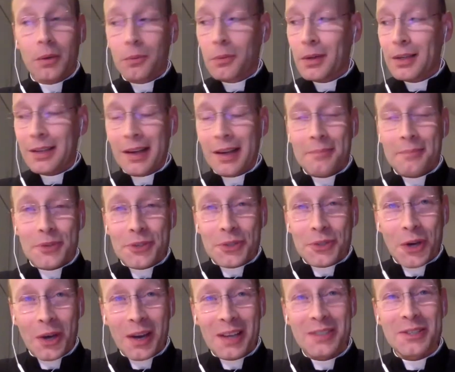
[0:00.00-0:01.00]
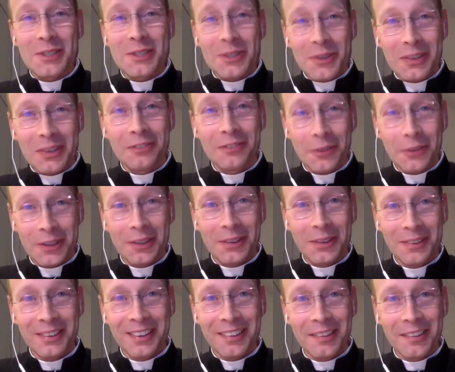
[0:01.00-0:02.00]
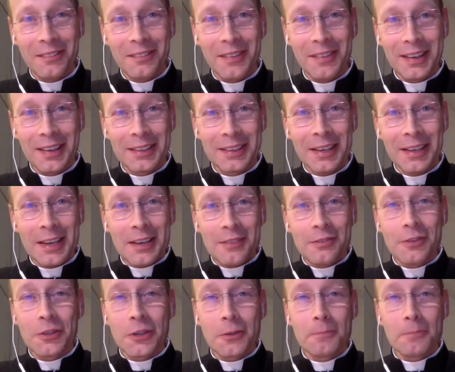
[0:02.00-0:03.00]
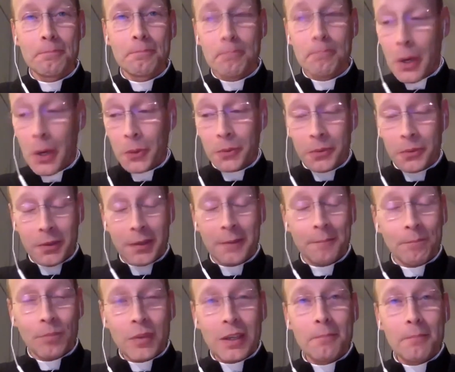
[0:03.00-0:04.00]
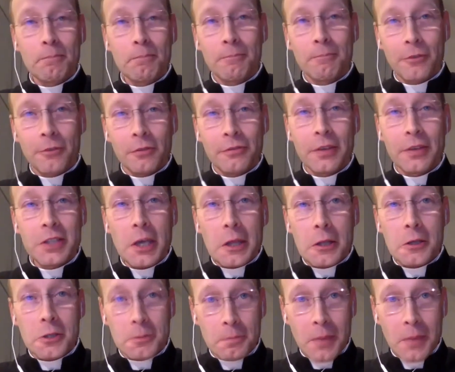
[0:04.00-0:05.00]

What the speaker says: Well, I'm sorry for you, right? For your bone fulfills its